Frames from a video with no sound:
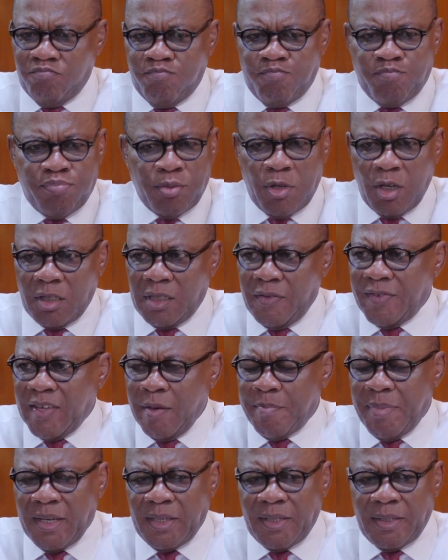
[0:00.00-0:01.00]
productive
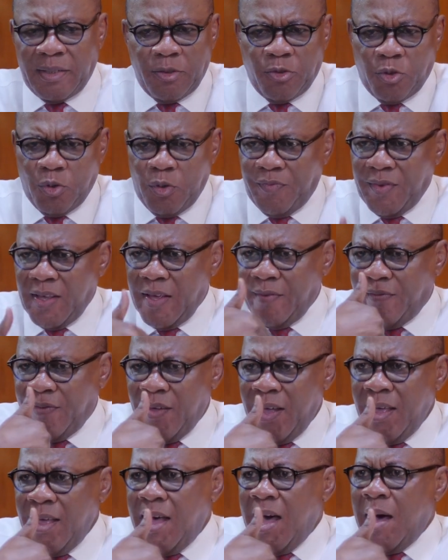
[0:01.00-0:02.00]
capacity. So if
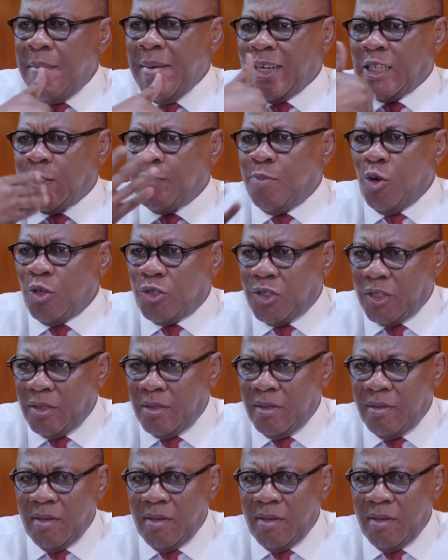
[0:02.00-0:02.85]
I'm exporting,